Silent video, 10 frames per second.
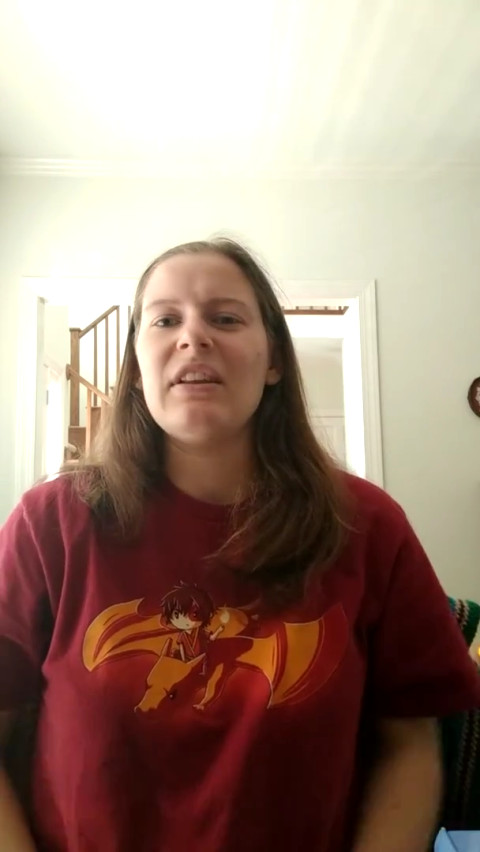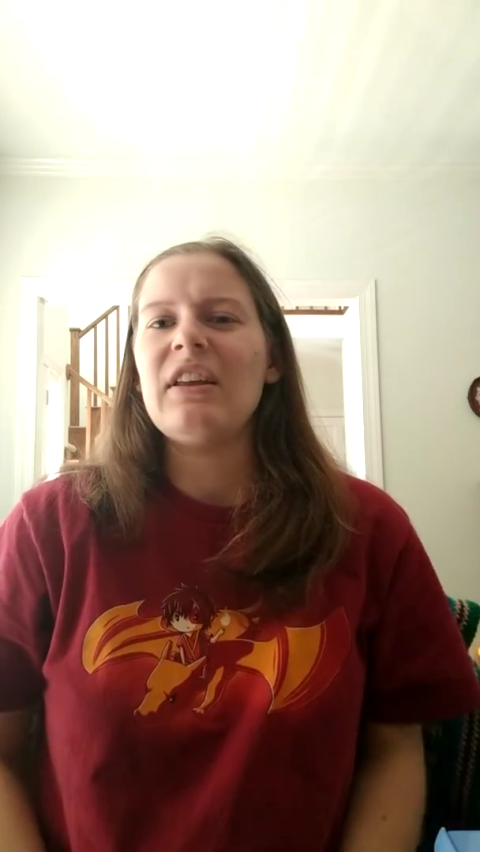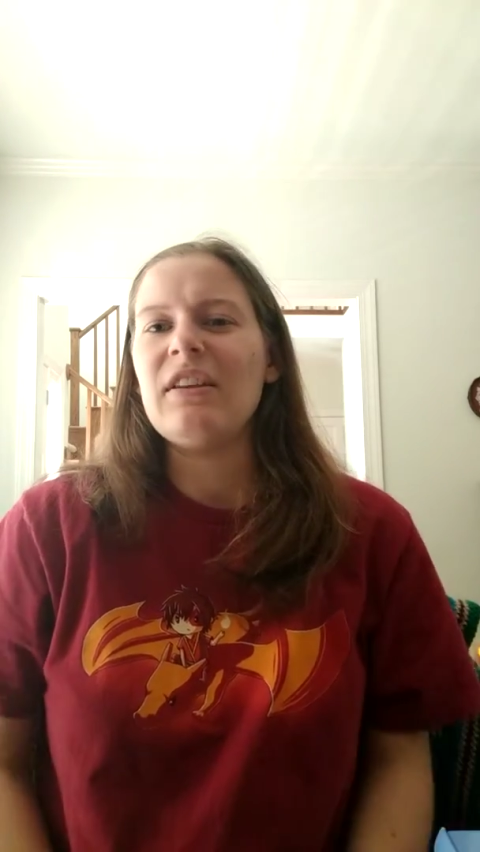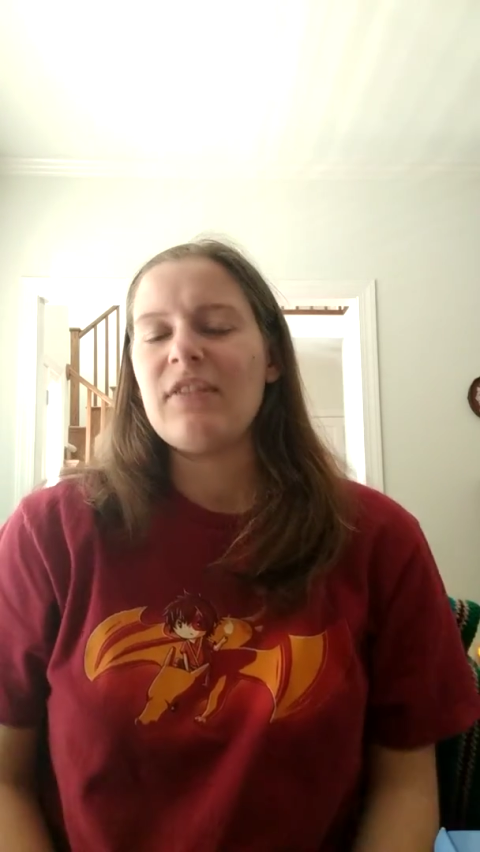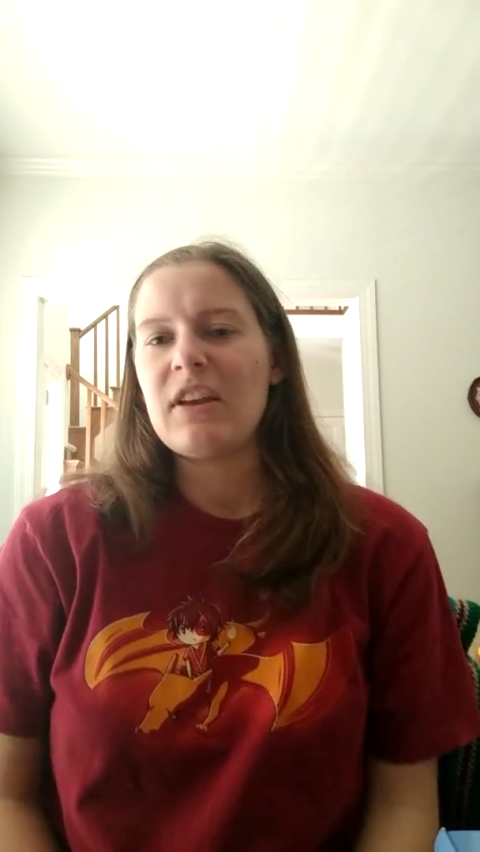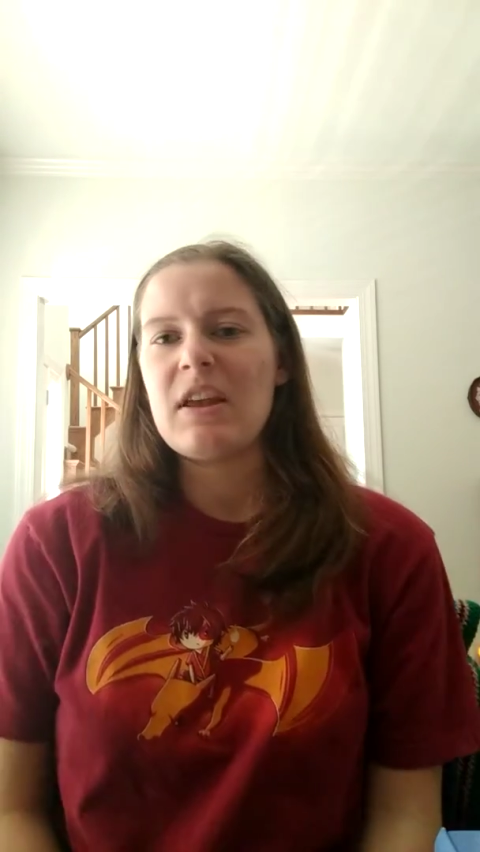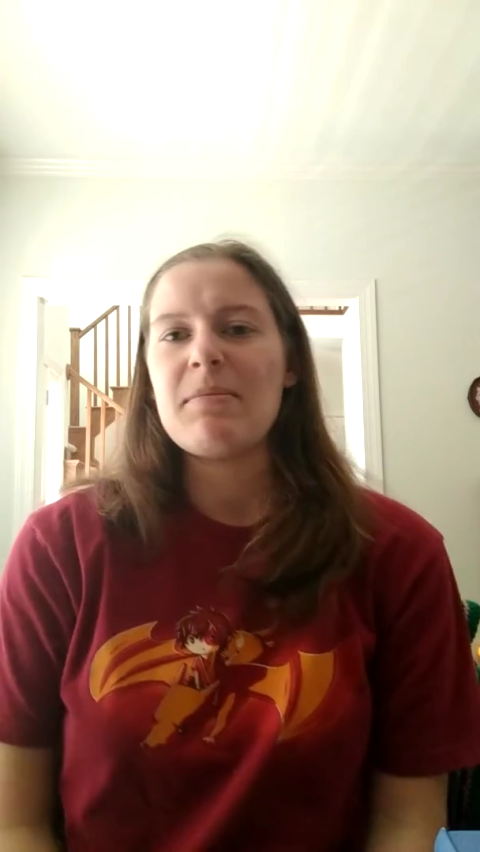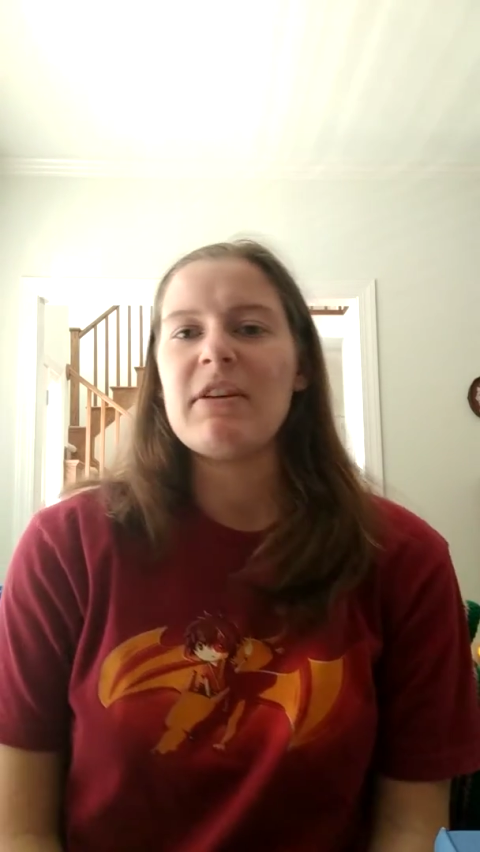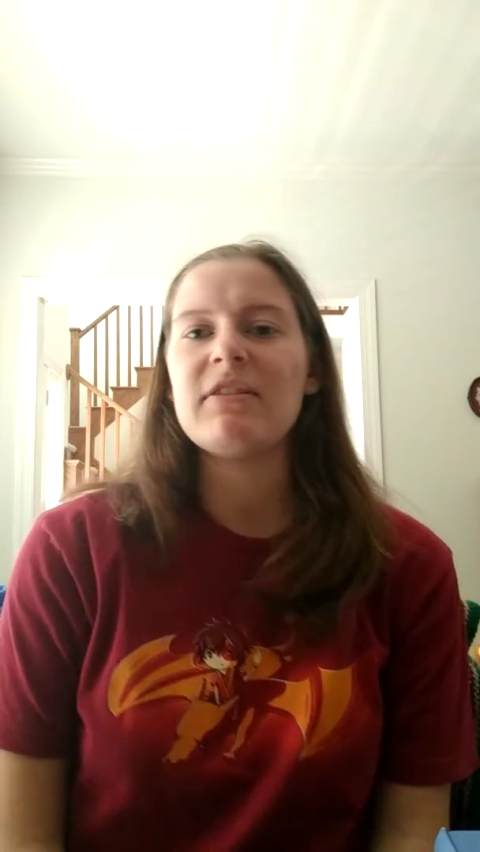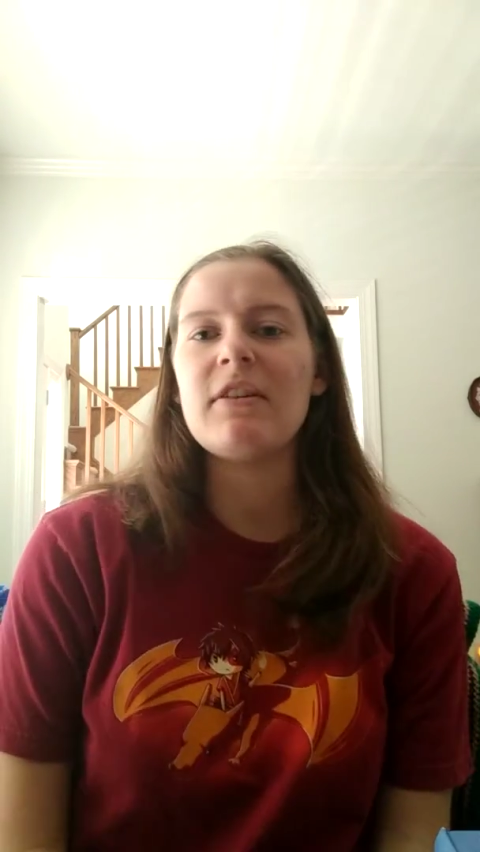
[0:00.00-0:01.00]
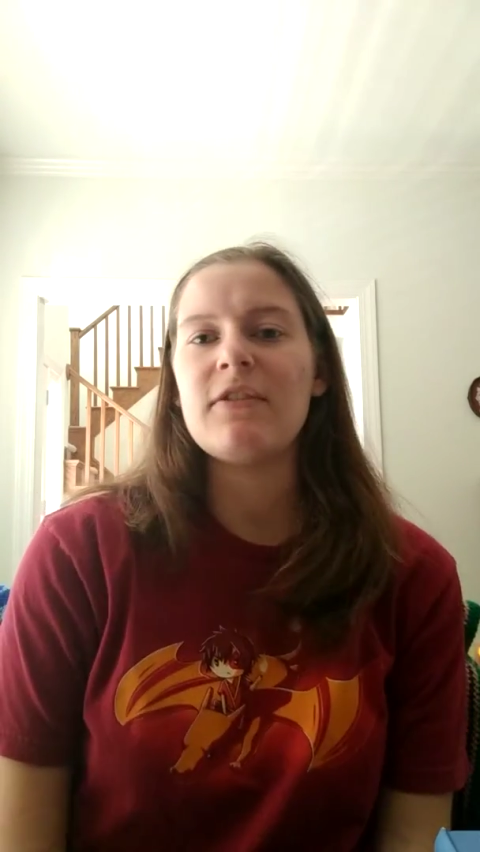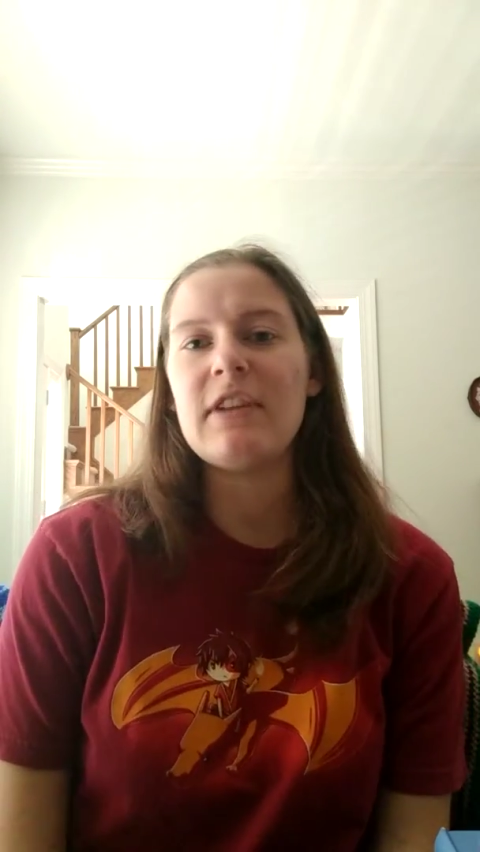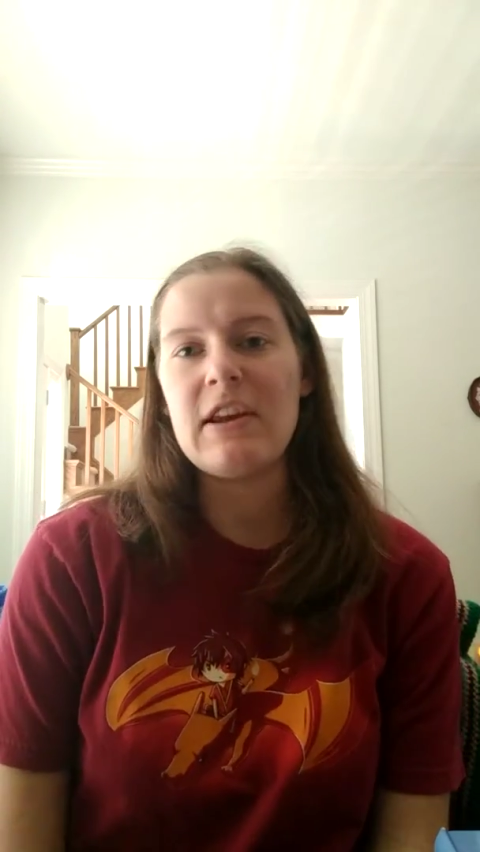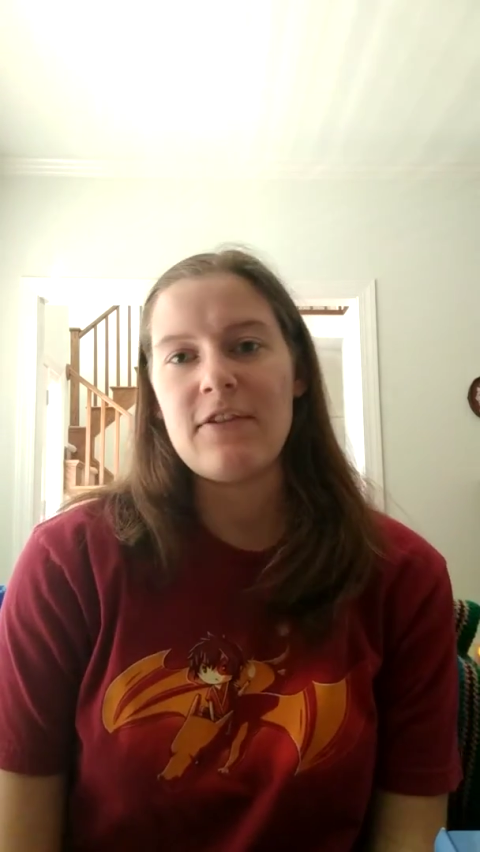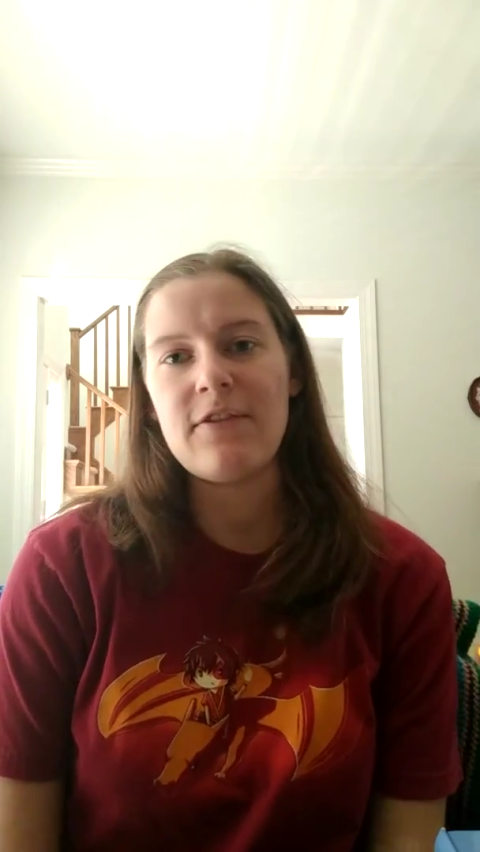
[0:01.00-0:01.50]
leave and keep myself
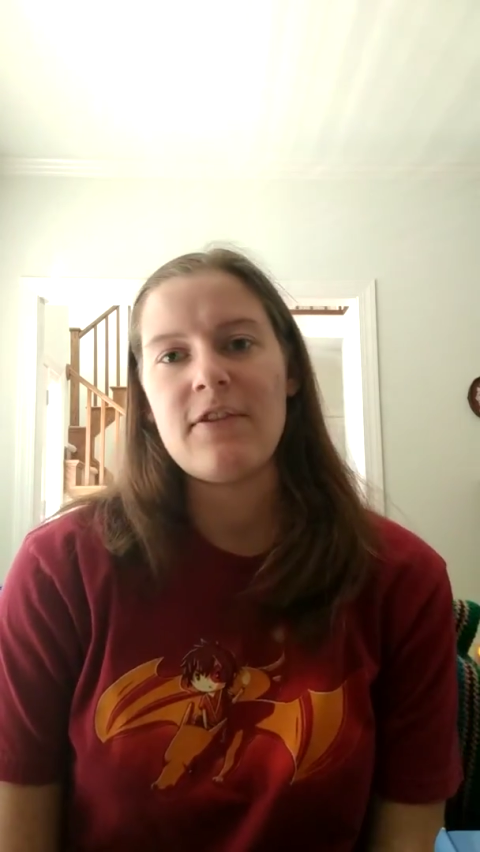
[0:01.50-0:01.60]
safe.